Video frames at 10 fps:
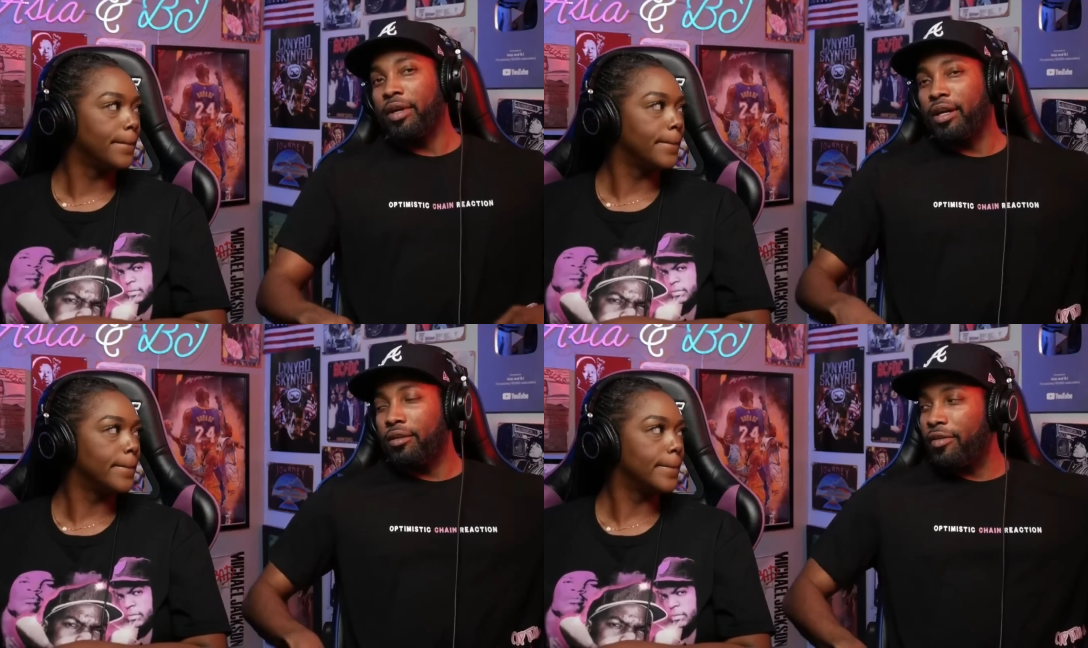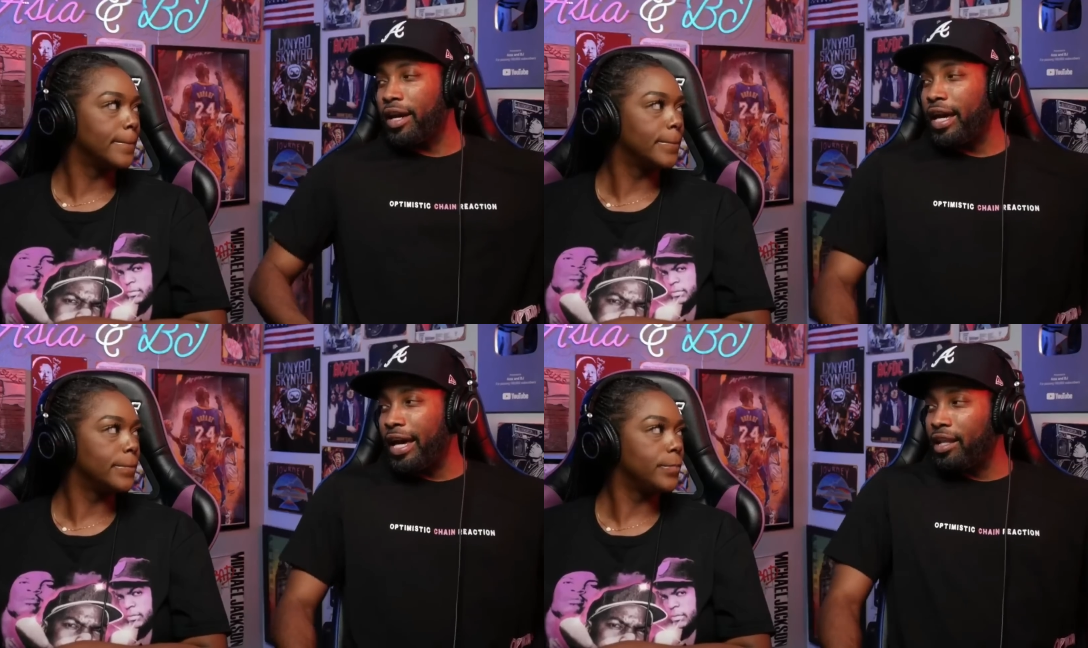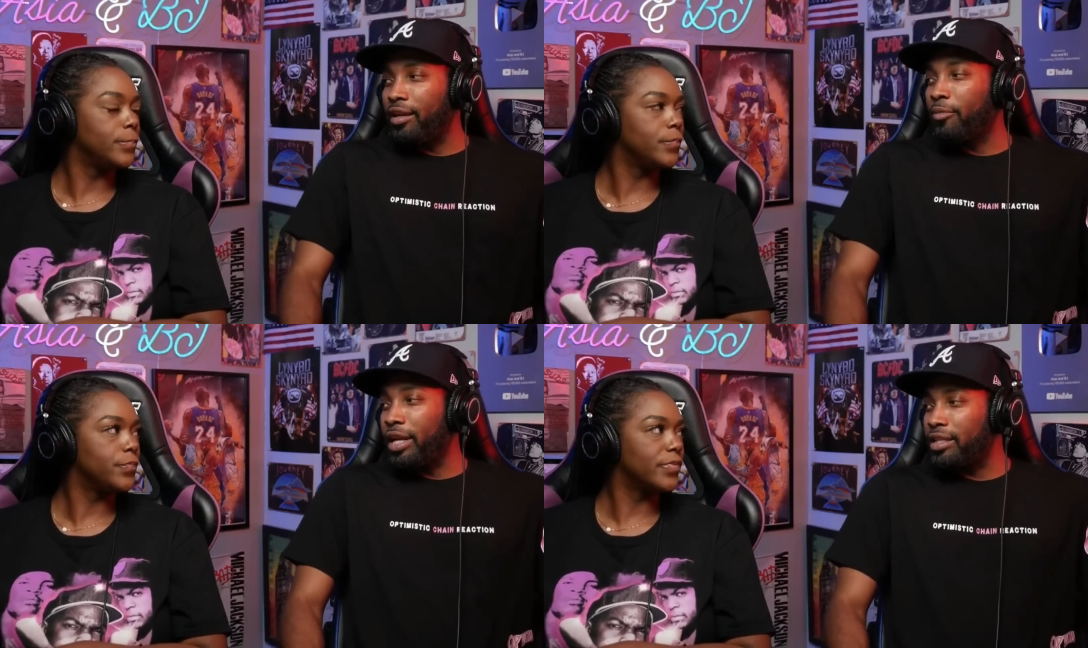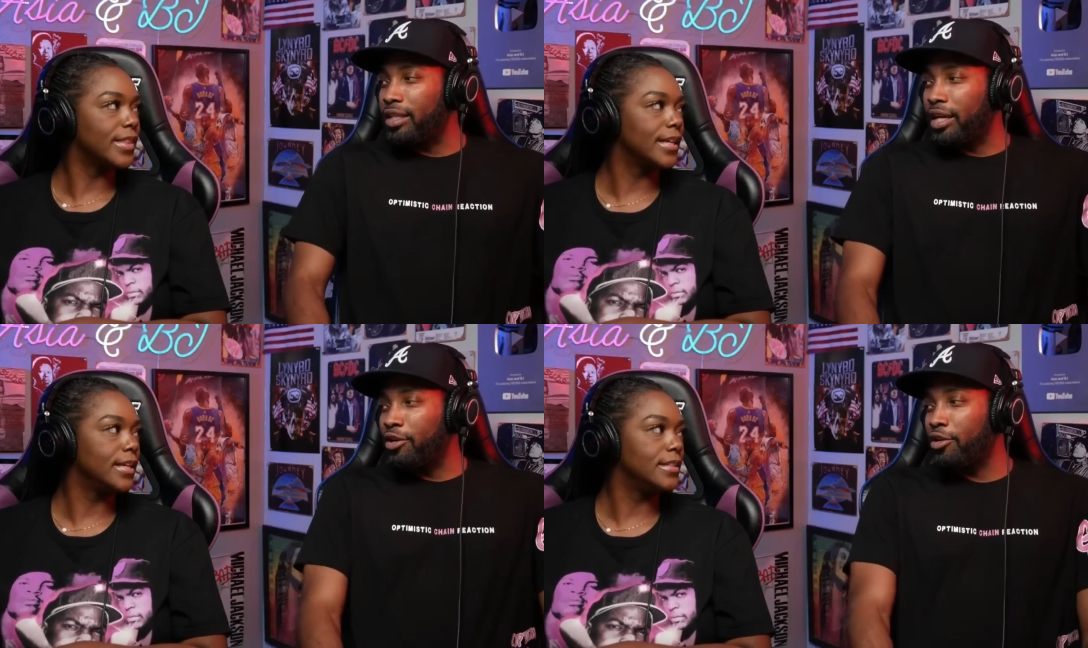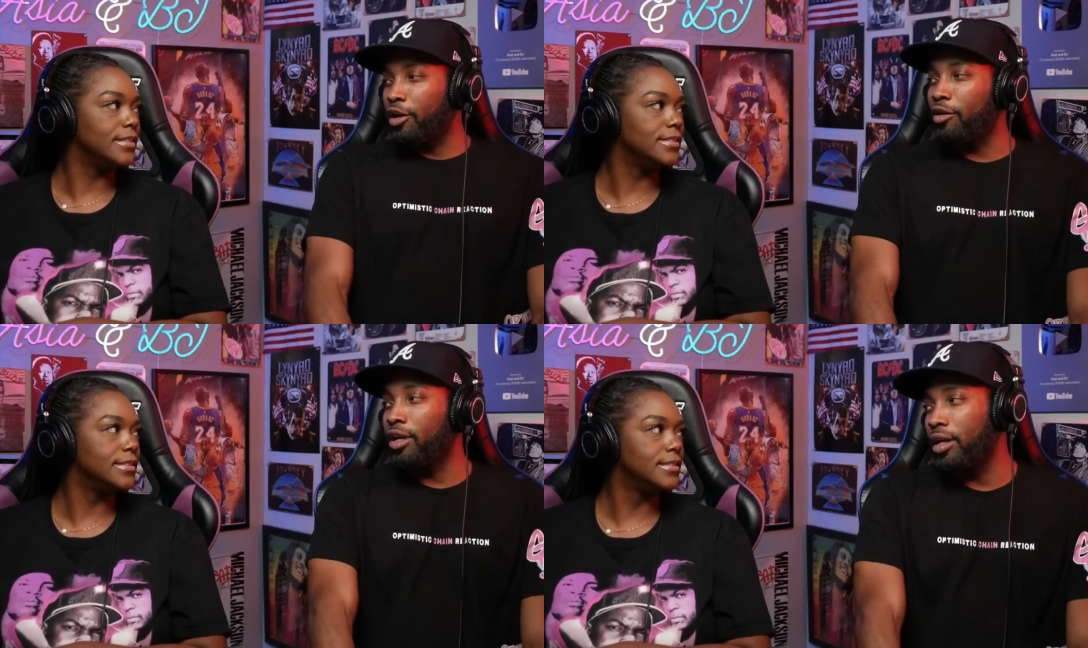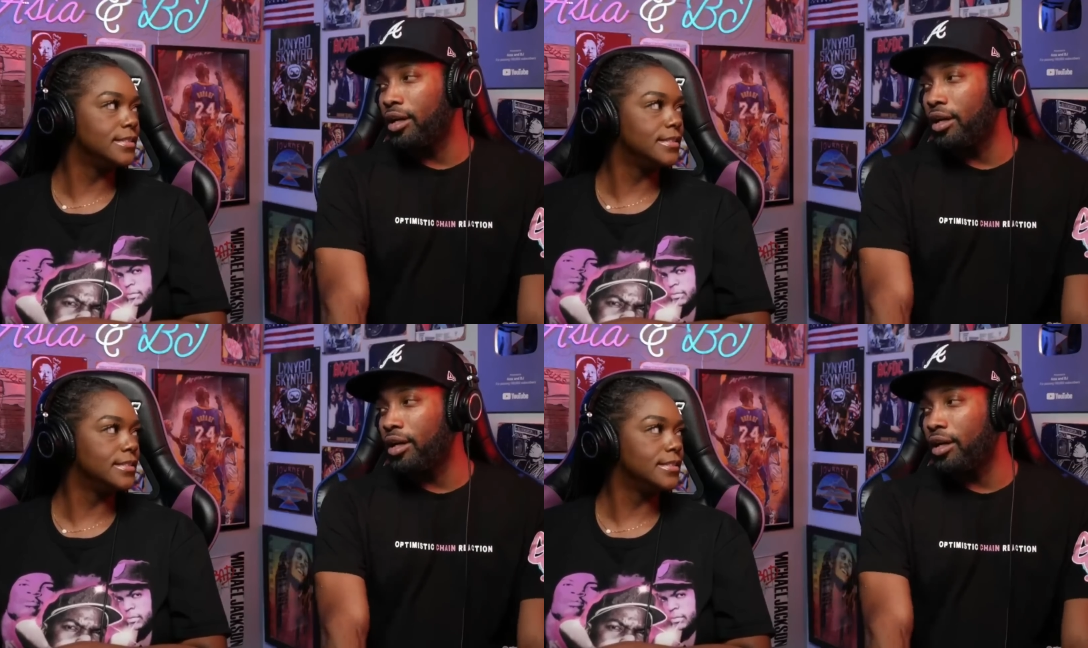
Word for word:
Speaker 1: of Van Halen when they say "You're no good."